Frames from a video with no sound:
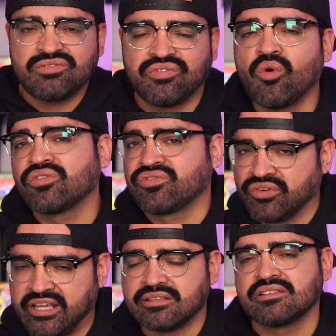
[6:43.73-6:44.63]
for
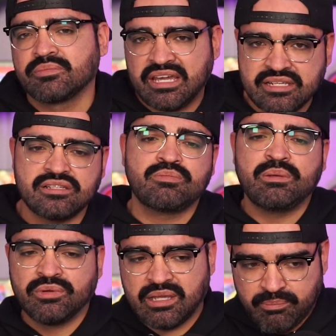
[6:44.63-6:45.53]
free. In some cases,
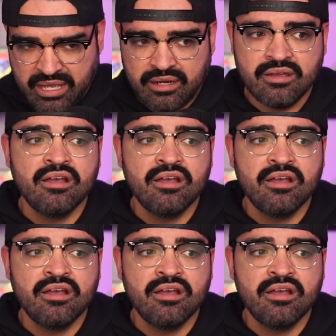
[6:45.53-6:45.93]
people get paid.